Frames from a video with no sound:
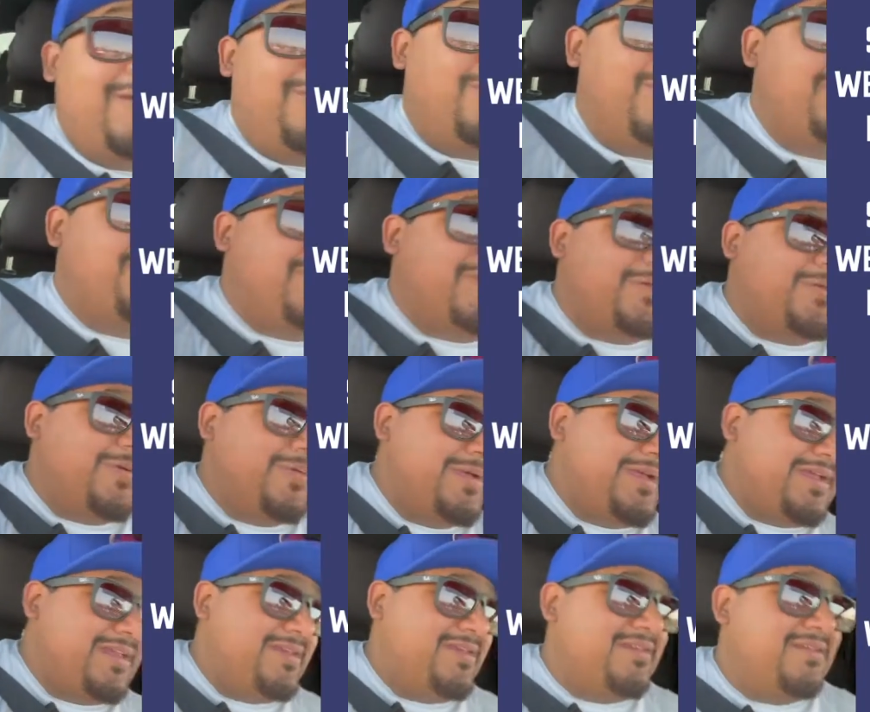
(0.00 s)
What freeway are we
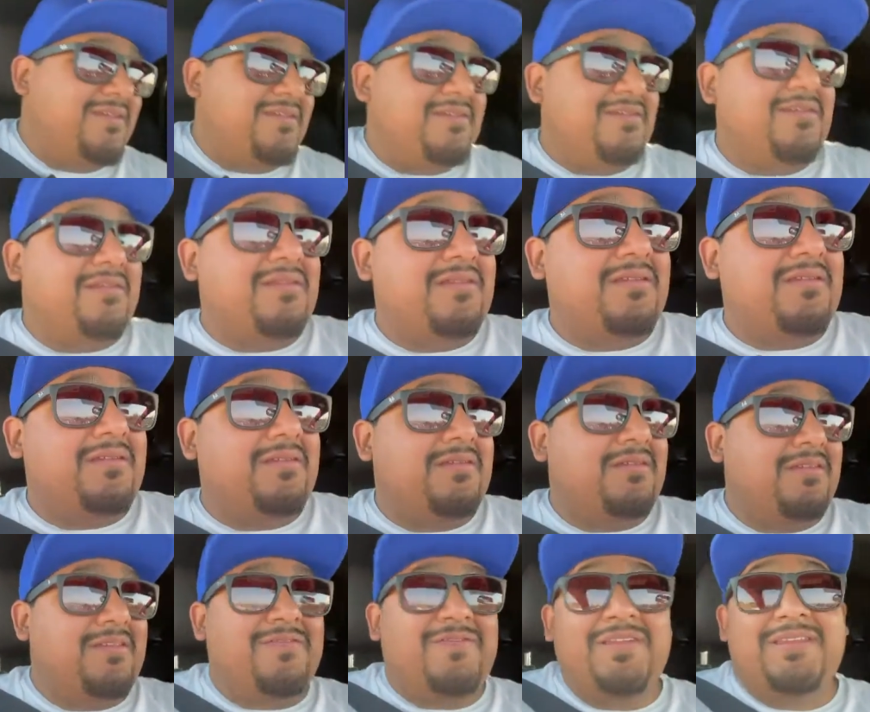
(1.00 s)
in? 57.
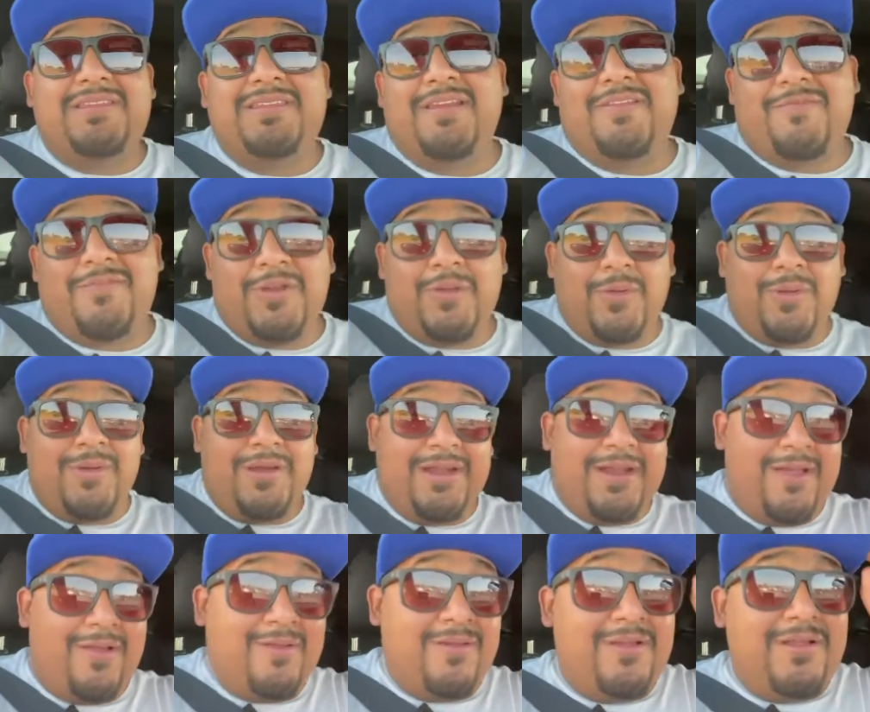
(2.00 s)
57 freeway right
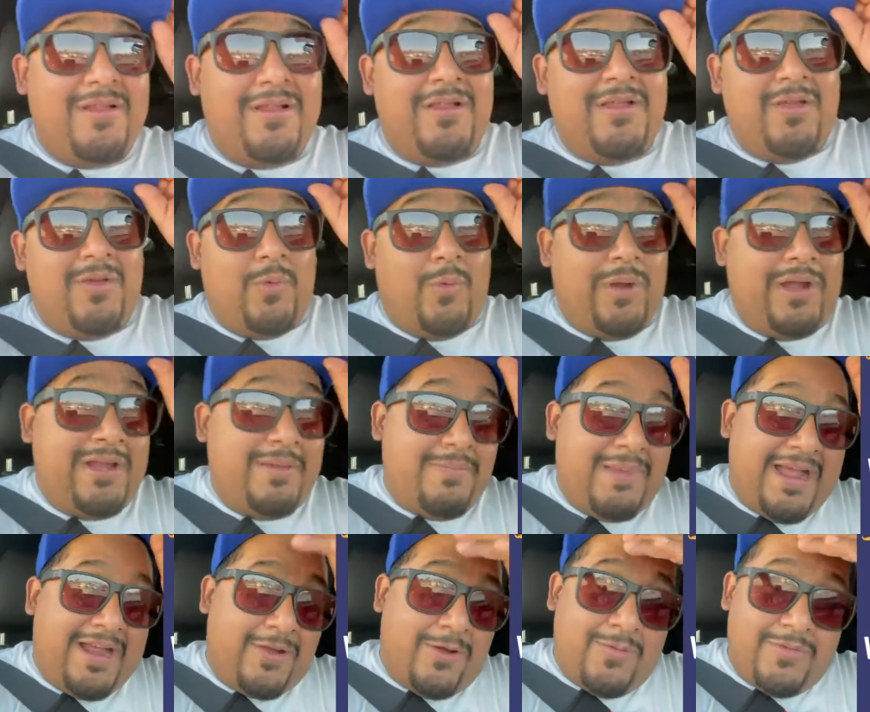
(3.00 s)
now. We're heading
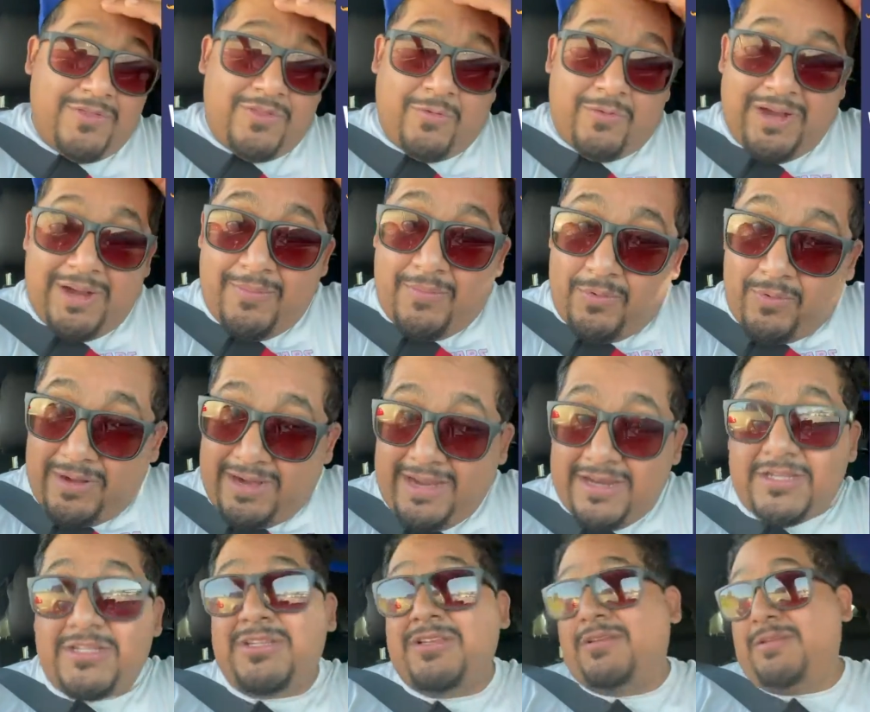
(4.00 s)
back home to the Ramble
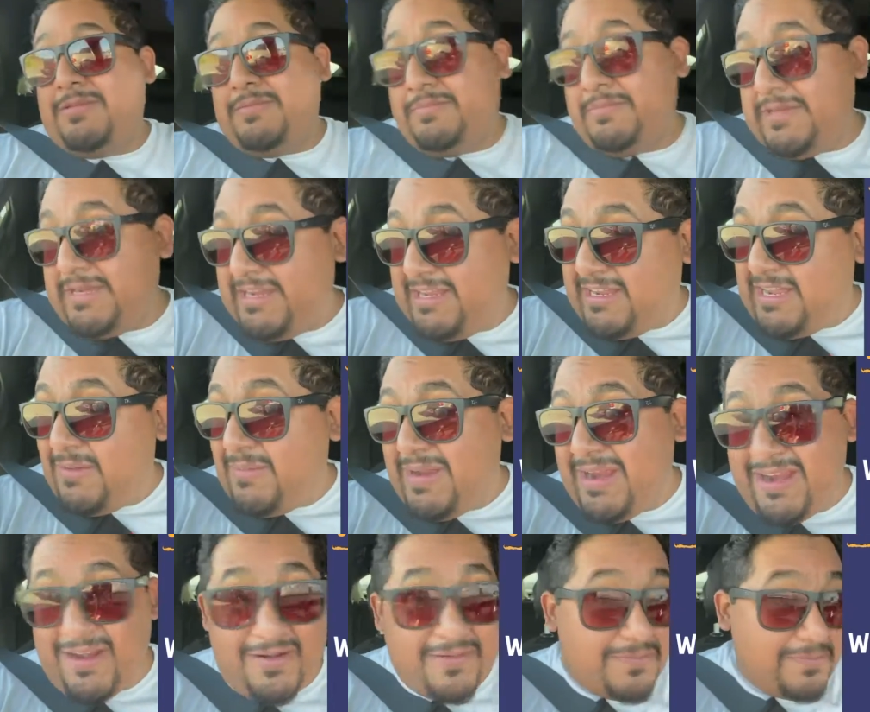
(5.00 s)
Ranch. I need to cut my
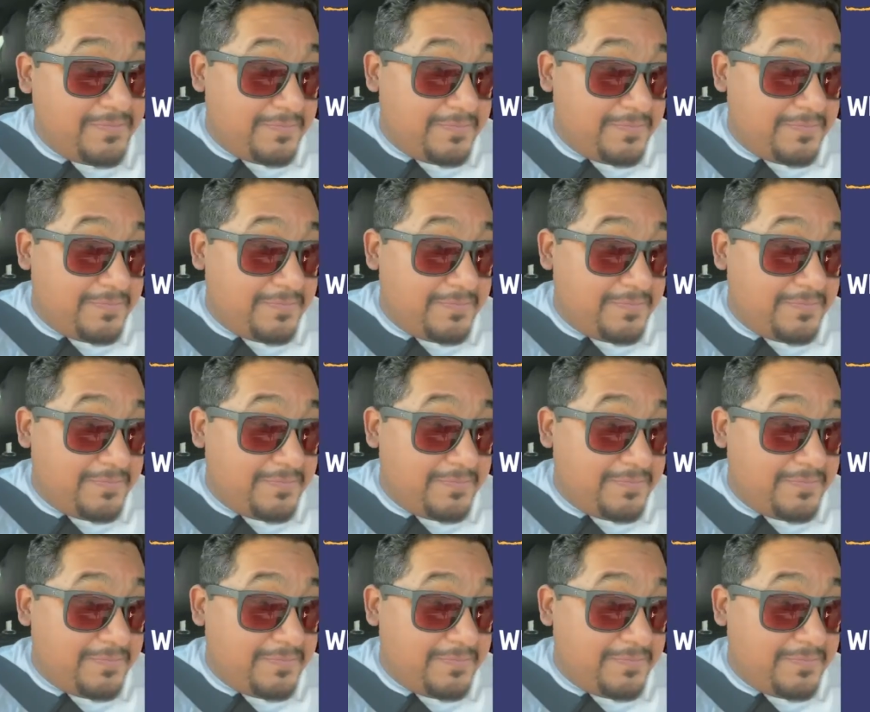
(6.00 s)
hair.